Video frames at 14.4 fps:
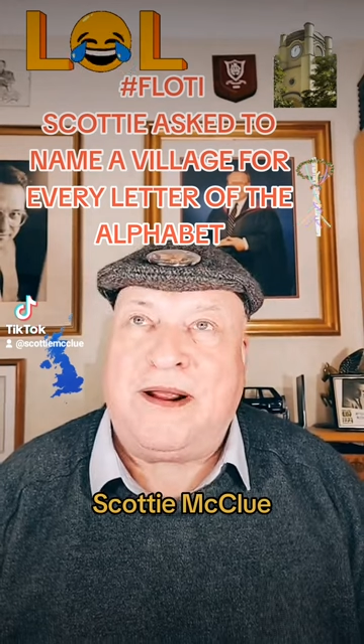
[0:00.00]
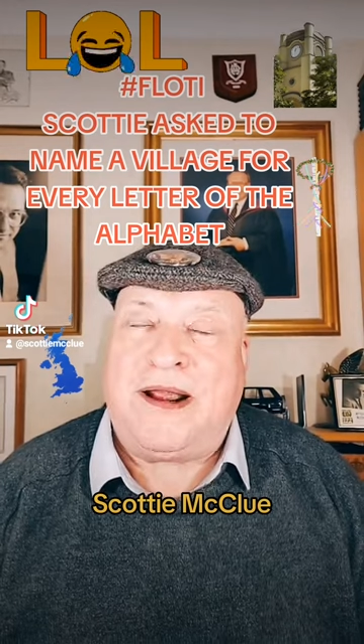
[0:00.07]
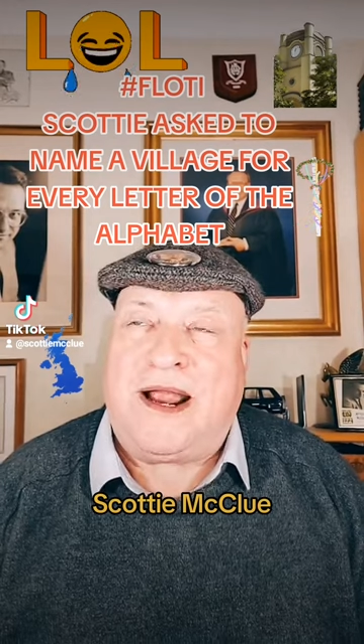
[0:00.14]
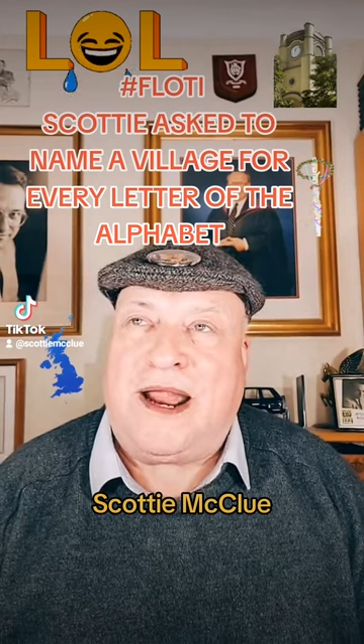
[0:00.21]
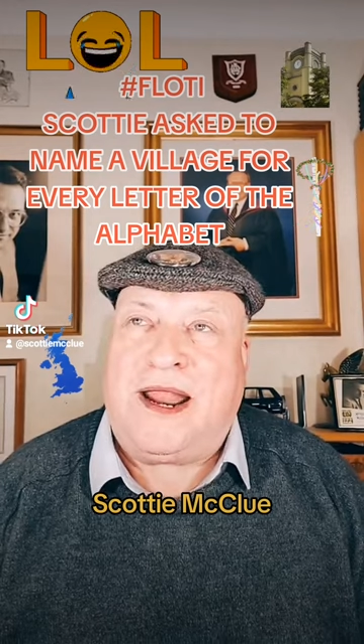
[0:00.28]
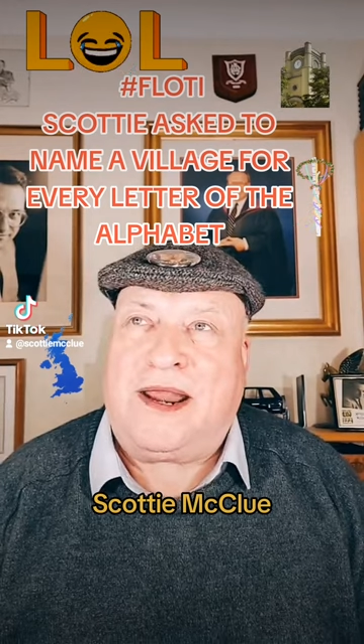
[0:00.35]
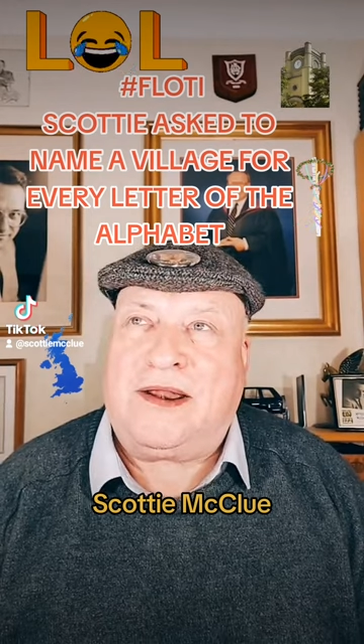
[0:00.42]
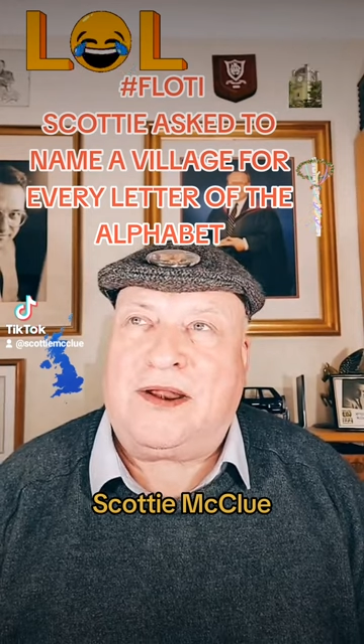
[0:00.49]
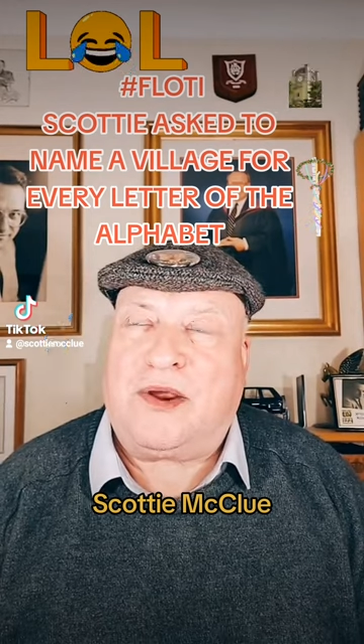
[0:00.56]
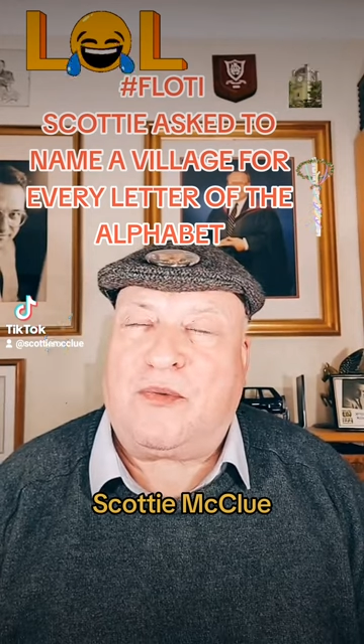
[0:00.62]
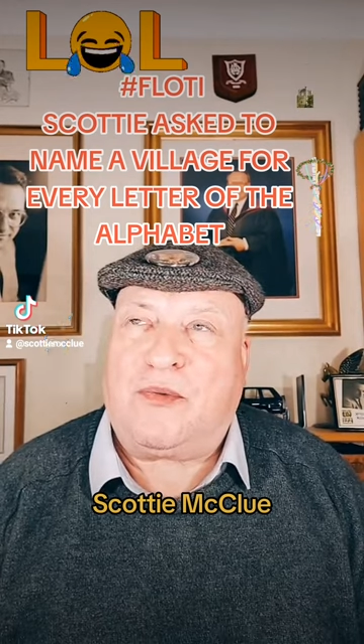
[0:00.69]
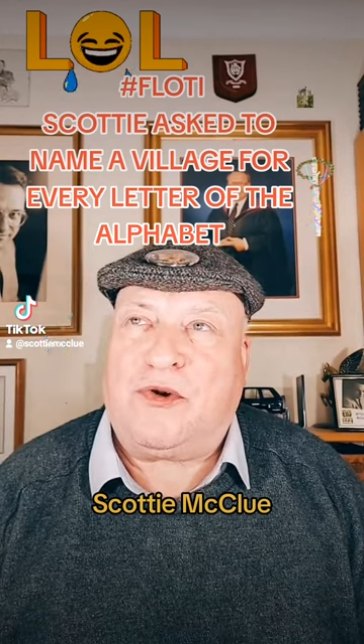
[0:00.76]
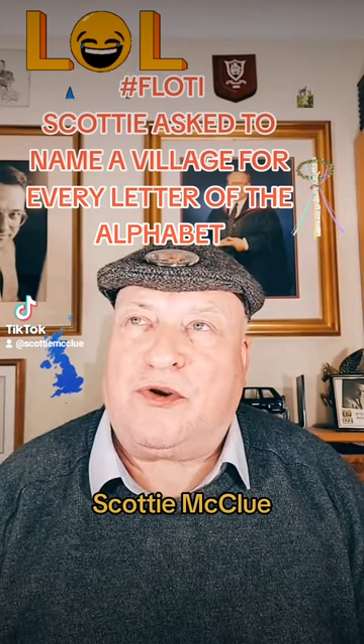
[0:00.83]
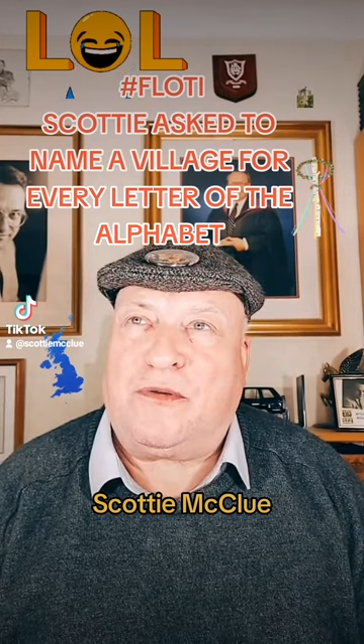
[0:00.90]
N
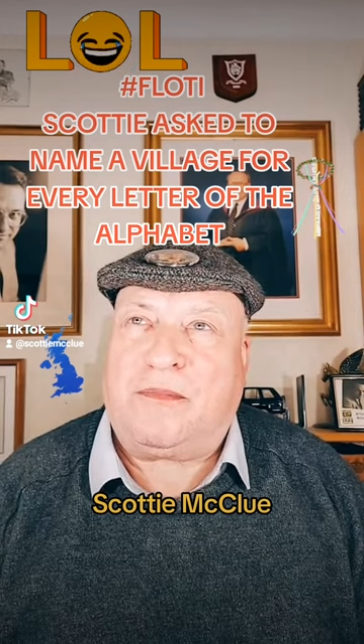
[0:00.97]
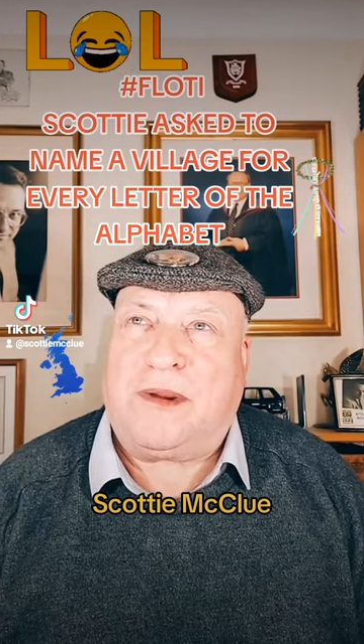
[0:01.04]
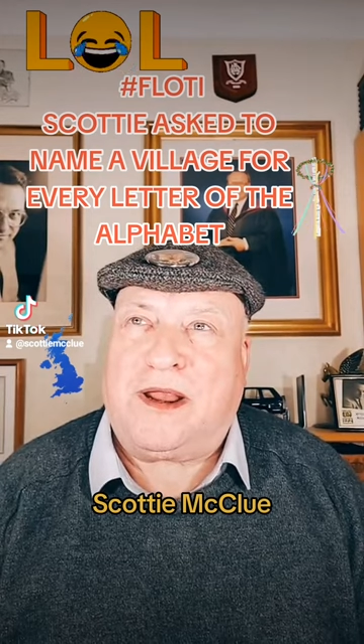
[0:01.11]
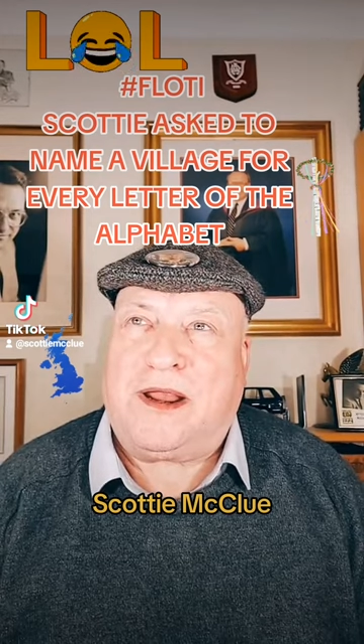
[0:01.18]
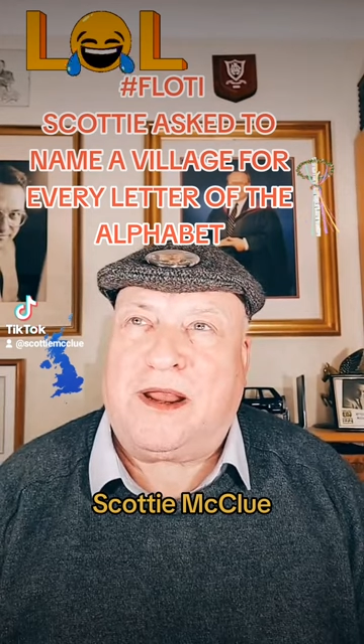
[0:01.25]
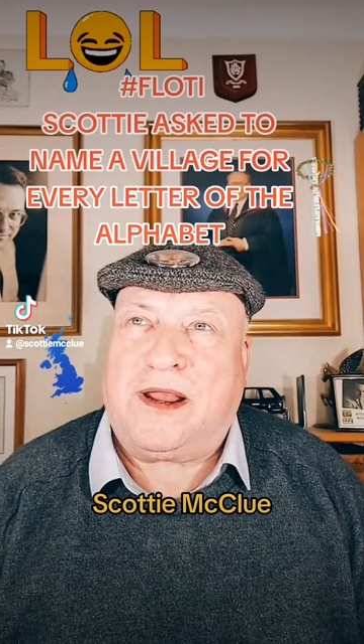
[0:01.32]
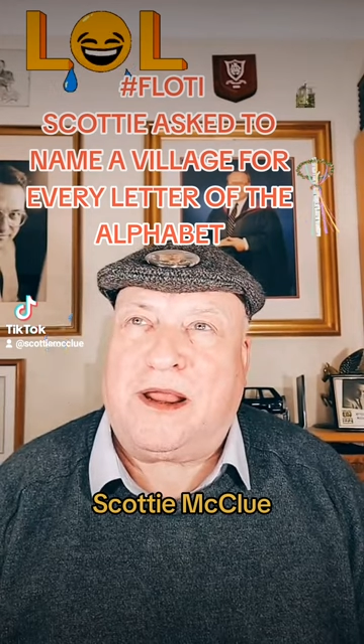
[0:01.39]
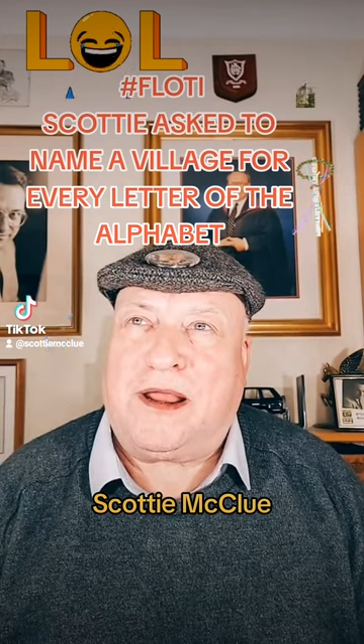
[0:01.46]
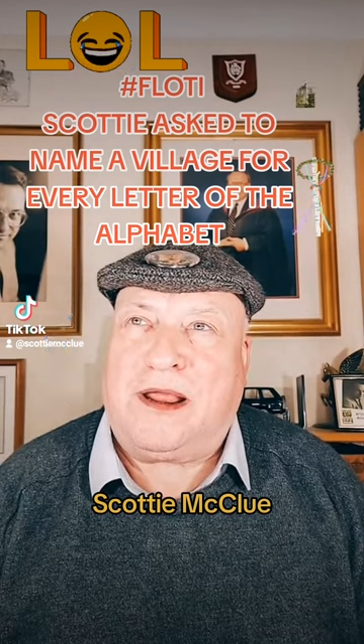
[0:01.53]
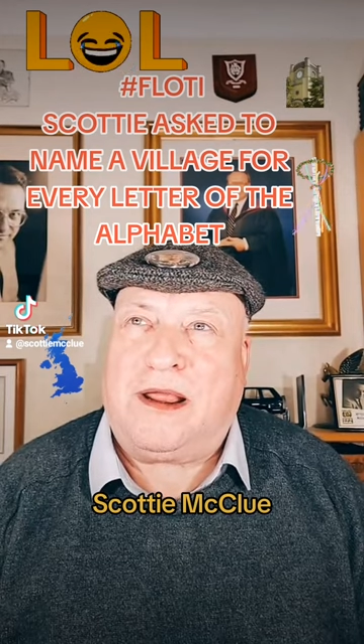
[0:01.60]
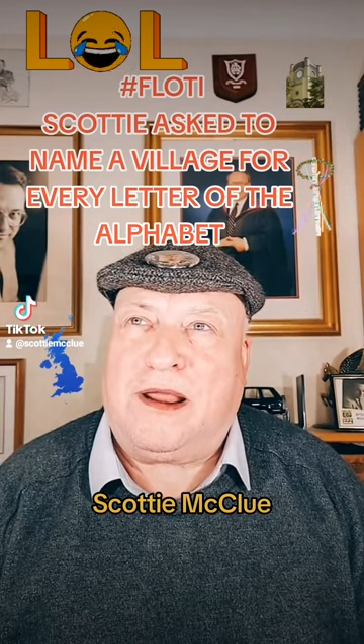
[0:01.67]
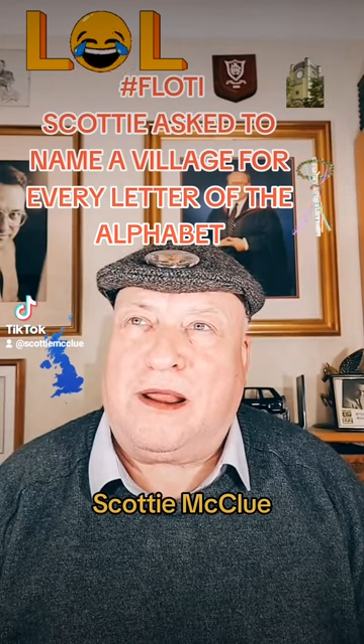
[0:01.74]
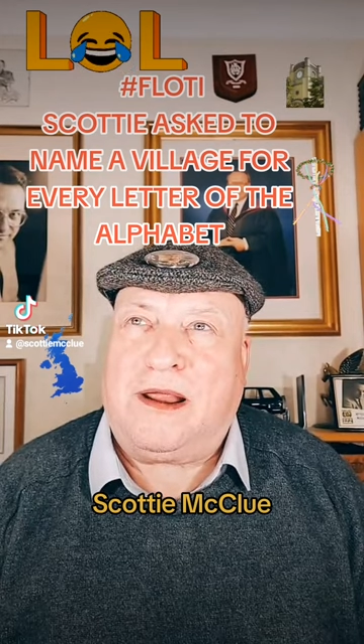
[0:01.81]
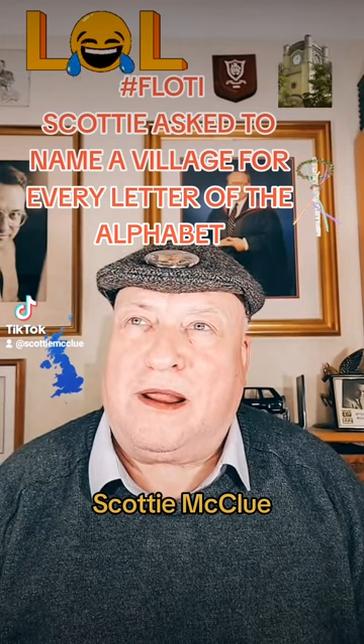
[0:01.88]
would be
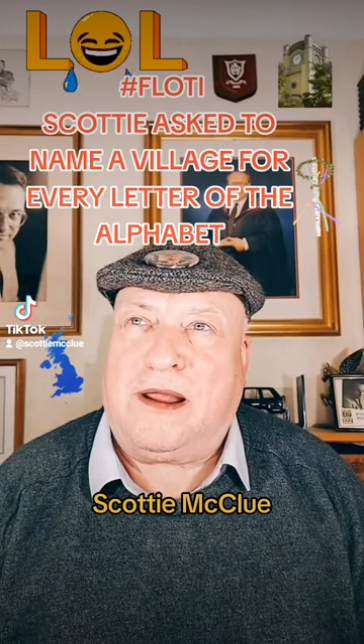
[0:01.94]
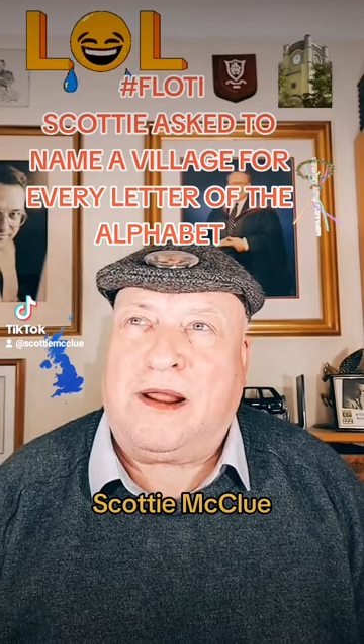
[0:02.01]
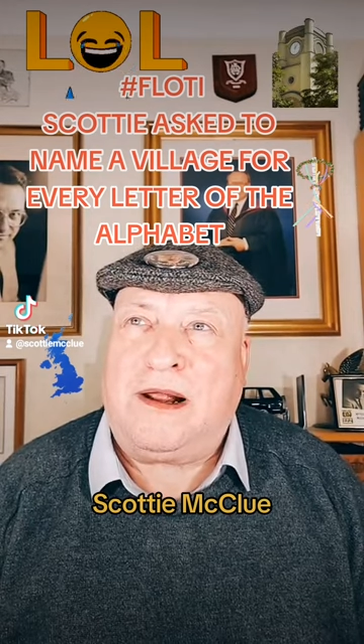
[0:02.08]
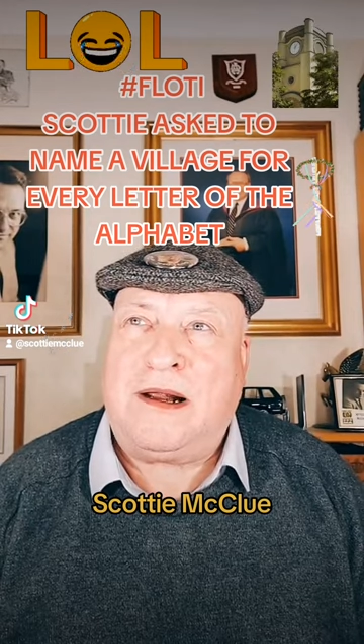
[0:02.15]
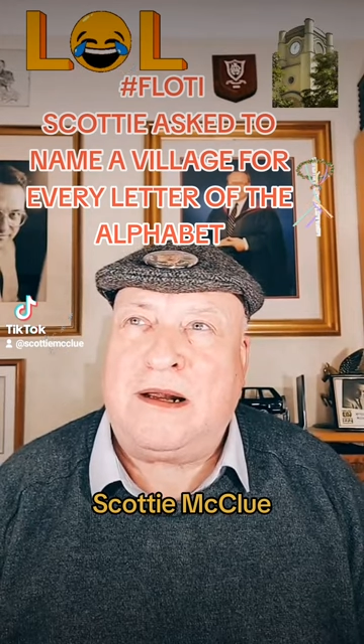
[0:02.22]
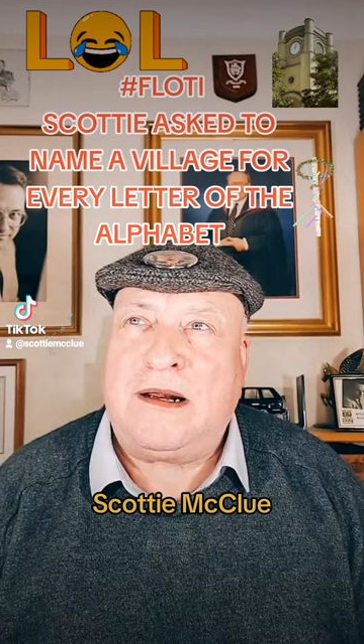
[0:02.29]
uh,